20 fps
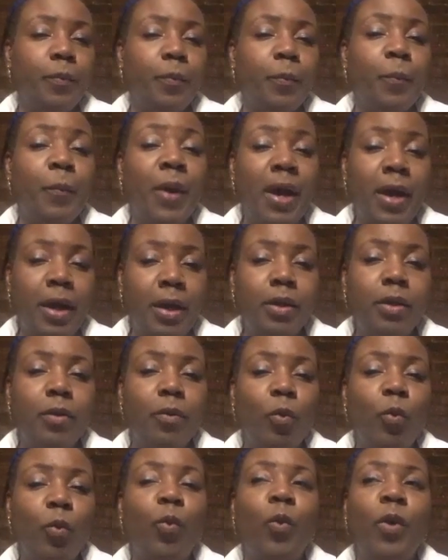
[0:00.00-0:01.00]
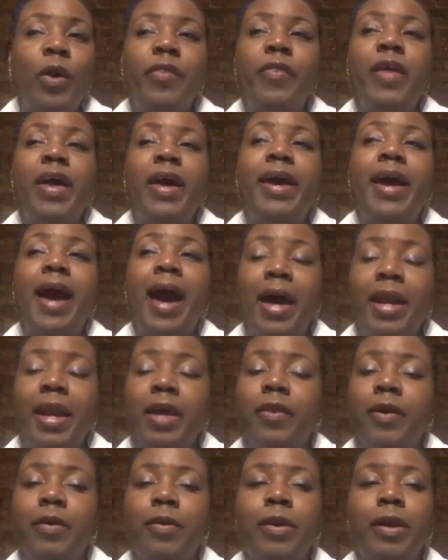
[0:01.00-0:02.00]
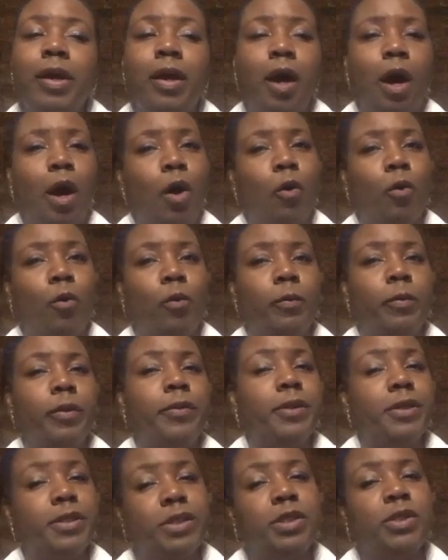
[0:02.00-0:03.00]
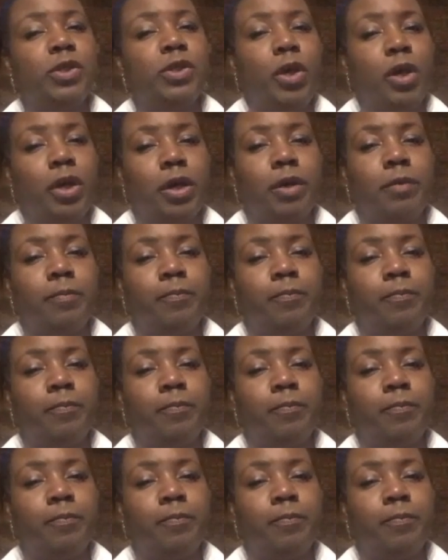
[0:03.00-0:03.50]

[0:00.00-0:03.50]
but when they got it, they were like, "Oh, this is good."